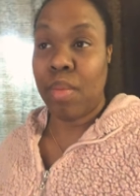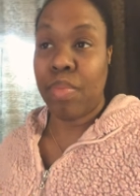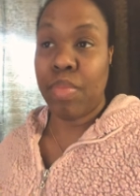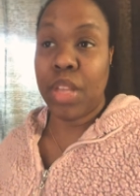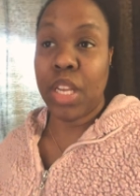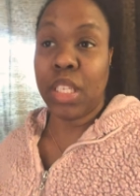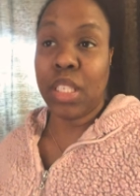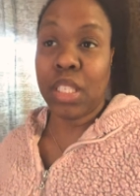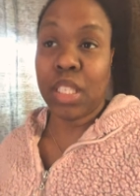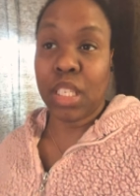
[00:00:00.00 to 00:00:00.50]

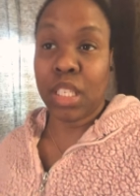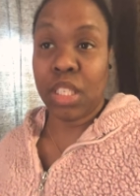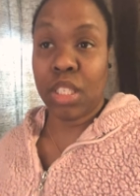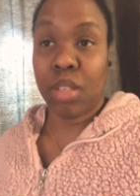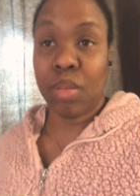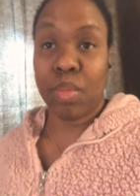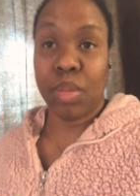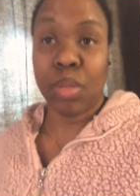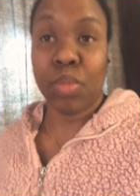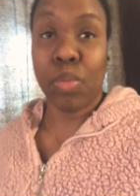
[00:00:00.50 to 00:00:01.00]
This
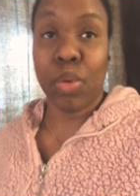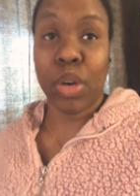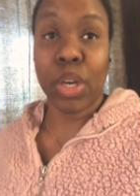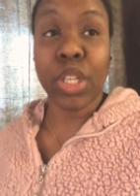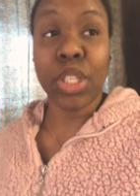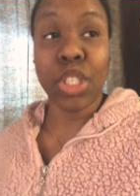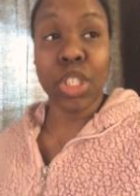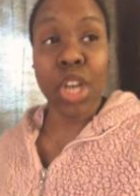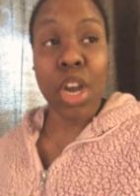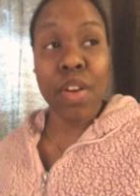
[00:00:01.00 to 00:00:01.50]
system is more
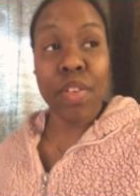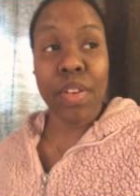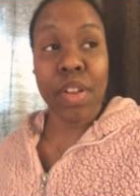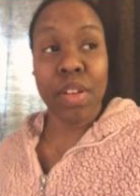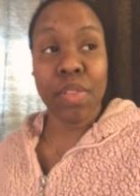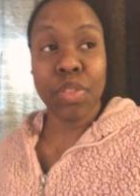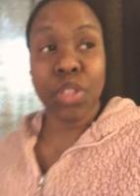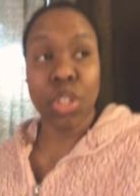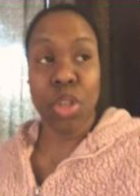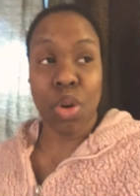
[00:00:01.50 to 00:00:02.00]

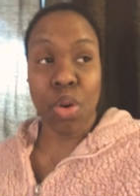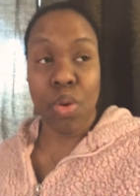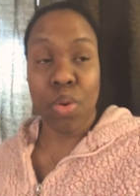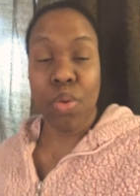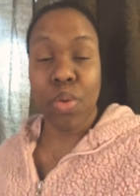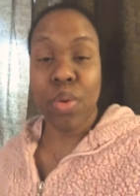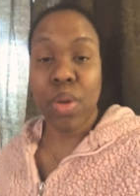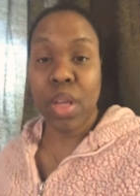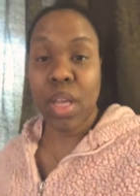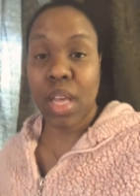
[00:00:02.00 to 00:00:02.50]
conservative,
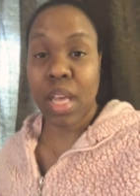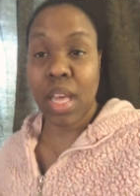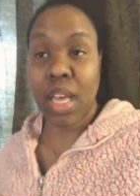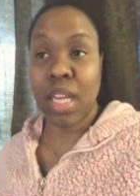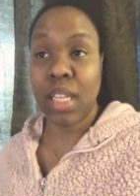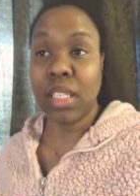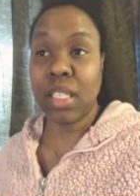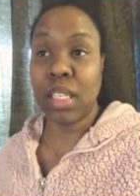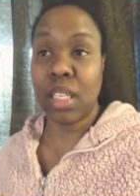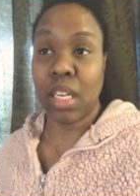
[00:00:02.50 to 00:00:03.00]
so
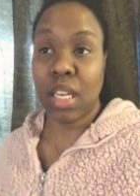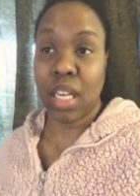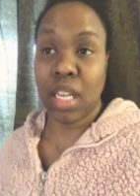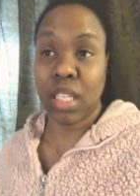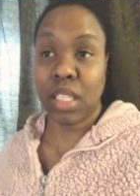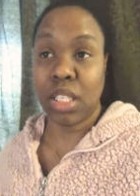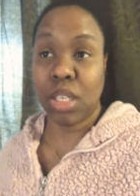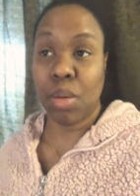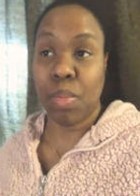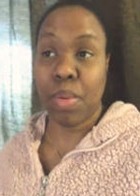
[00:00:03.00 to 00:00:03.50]
it's
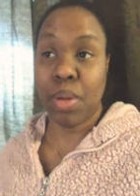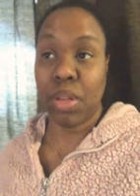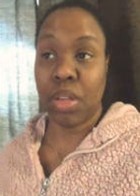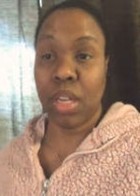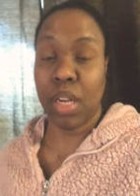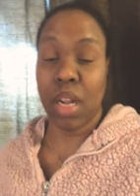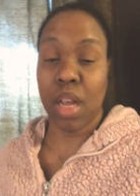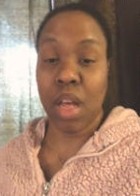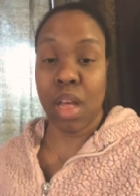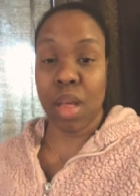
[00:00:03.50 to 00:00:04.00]
looking to build
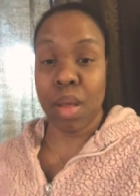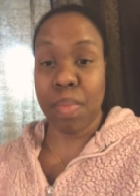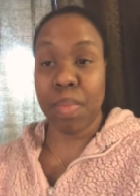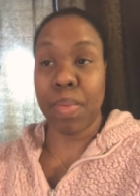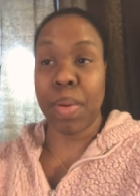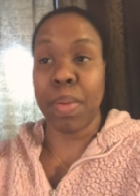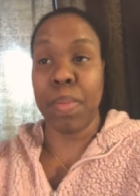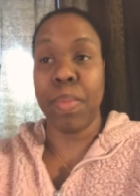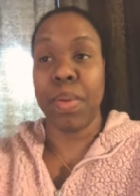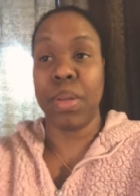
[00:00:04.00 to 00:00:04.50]
it up,
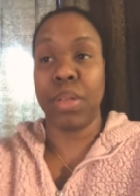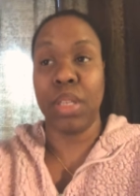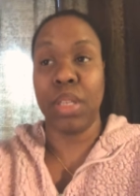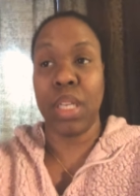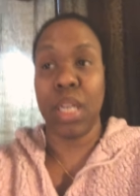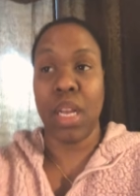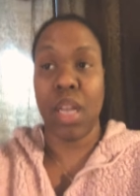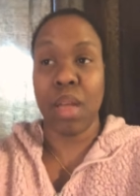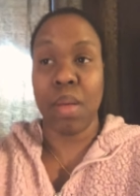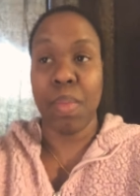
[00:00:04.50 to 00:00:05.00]
but build
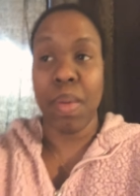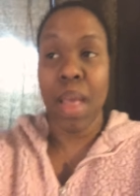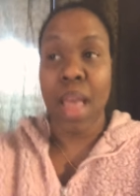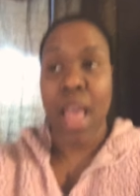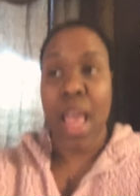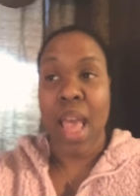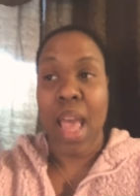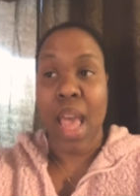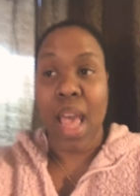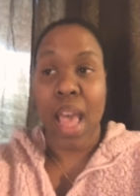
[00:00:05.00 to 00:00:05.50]
it up
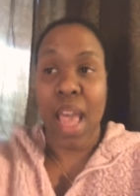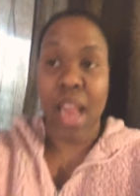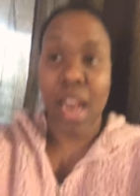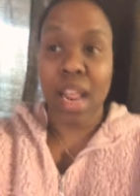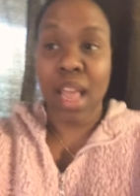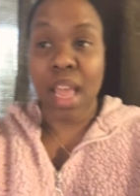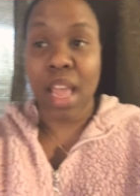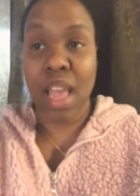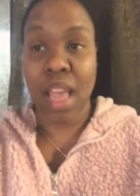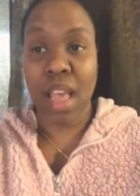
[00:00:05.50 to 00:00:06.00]
at
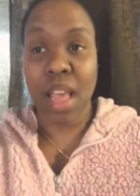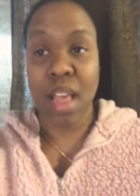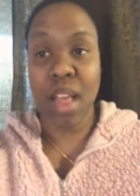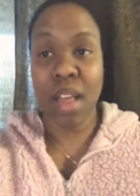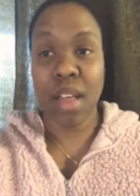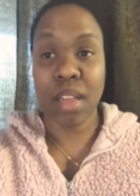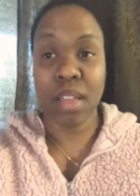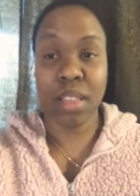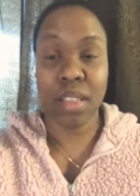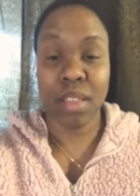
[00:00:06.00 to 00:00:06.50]
a
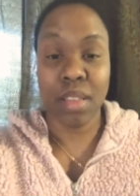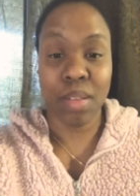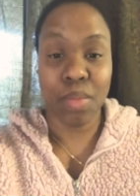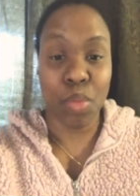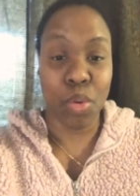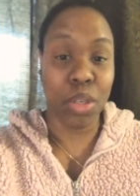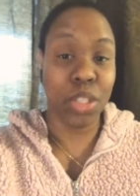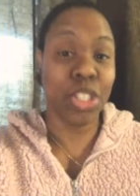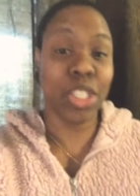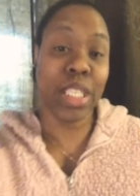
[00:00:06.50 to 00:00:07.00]

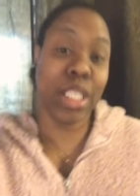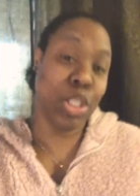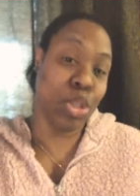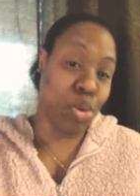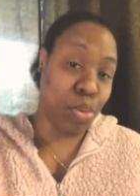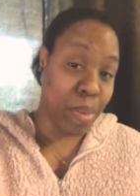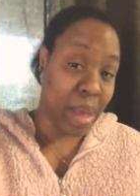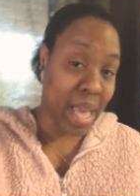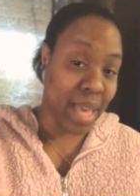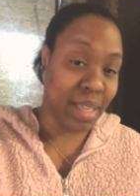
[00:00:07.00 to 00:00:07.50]
more
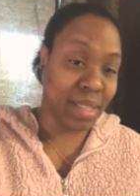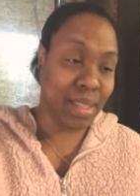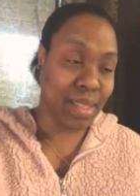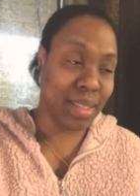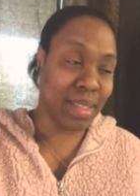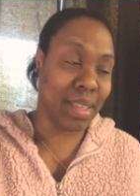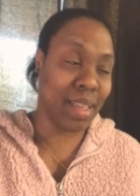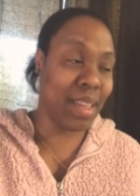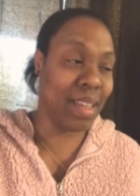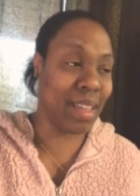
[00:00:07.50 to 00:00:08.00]
gentle
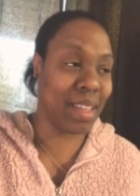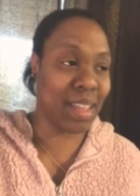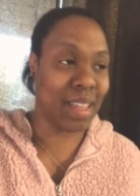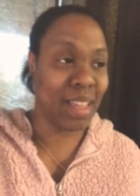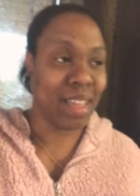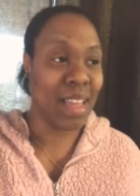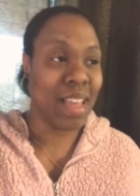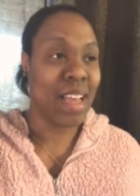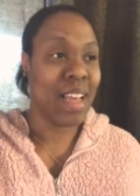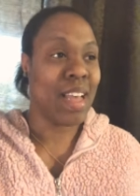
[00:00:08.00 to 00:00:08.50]
pace
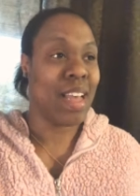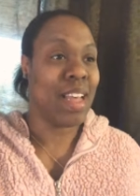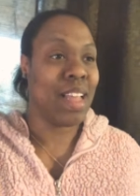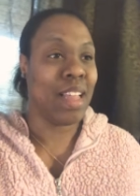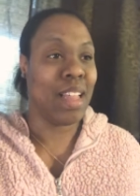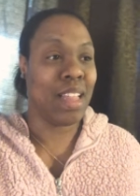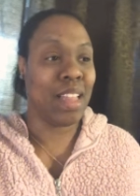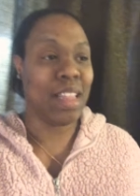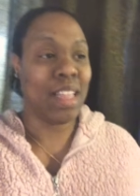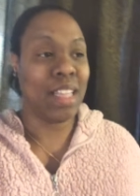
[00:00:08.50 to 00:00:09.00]

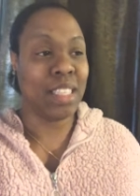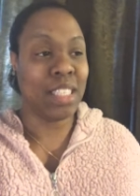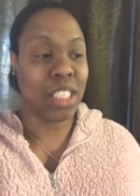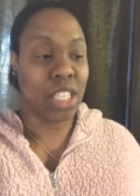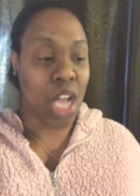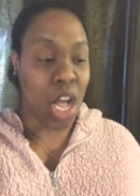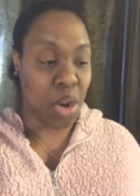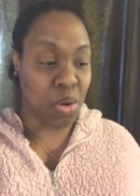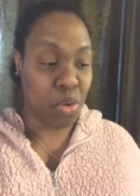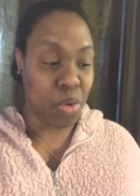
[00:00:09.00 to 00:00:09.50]
that's
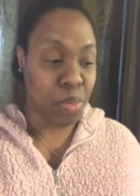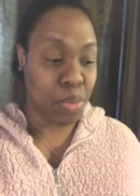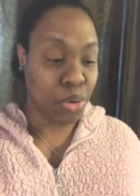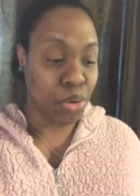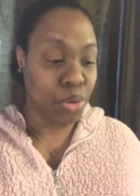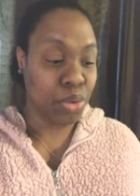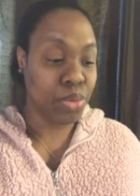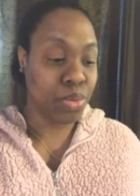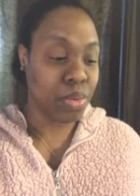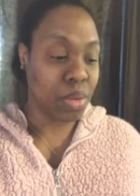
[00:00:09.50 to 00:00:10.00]

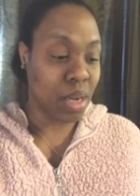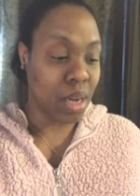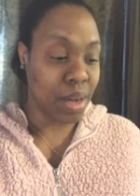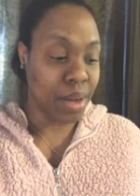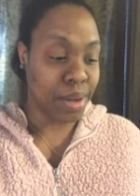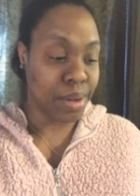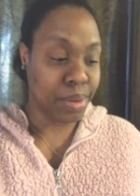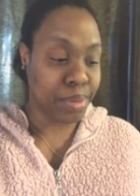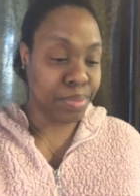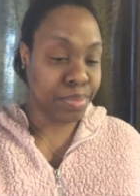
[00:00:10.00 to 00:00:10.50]
tolerable
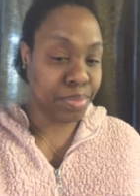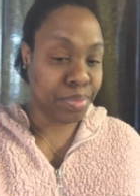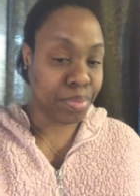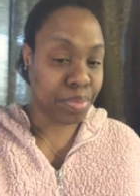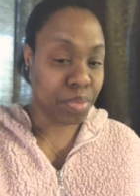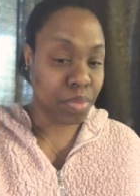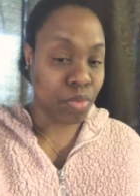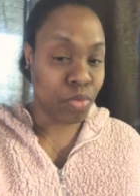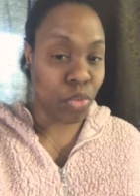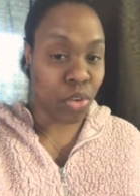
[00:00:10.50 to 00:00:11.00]

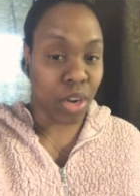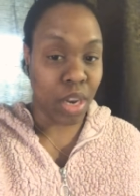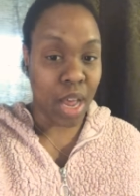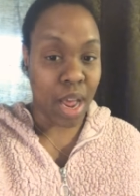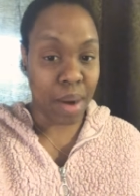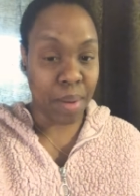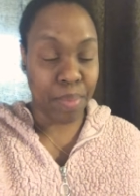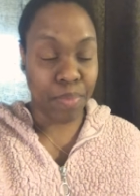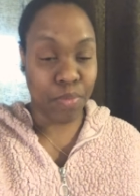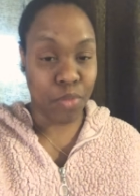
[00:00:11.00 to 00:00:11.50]

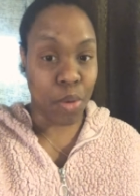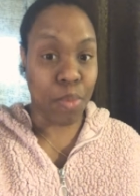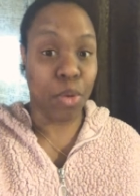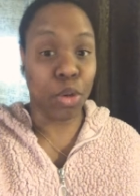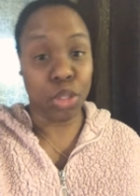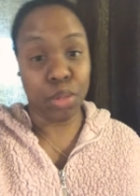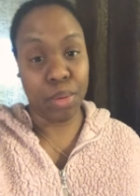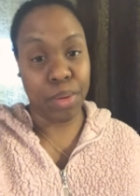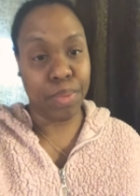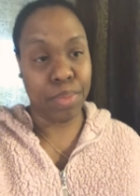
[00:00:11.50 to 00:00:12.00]
for
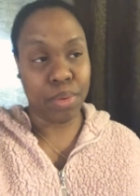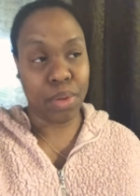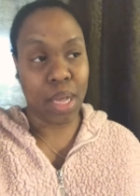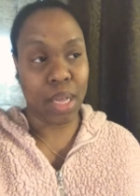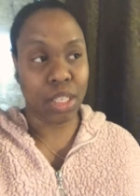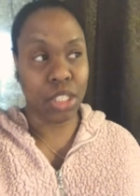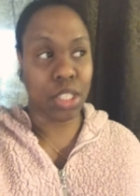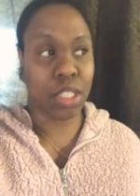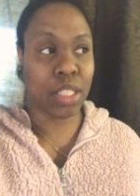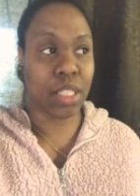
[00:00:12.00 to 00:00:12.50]
most people, I
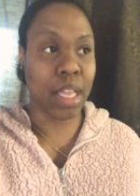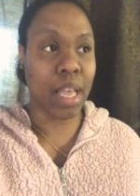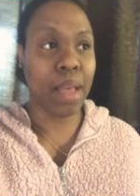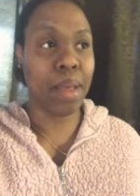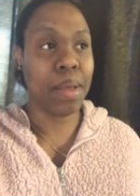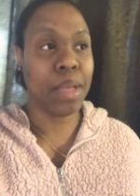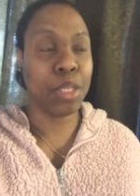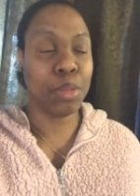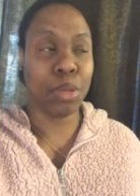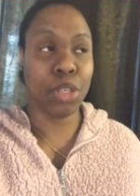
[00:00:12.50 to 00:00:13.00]
should say,
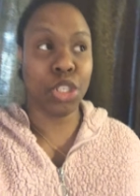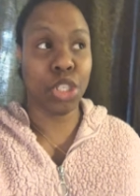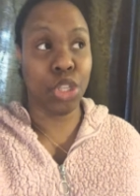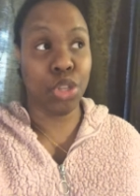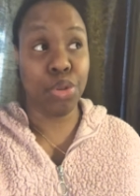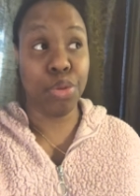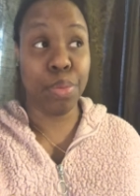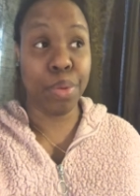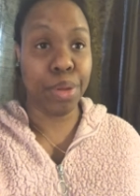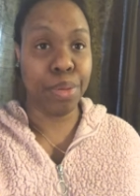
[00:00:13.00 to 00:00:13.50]
especially
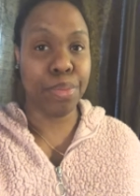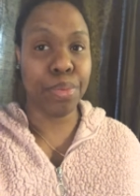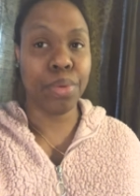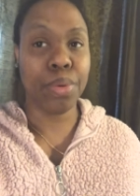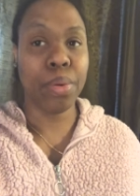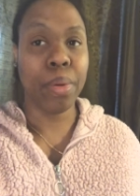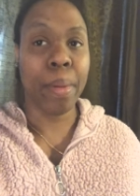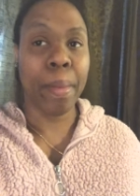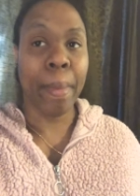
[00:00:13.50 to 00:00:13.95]
new people.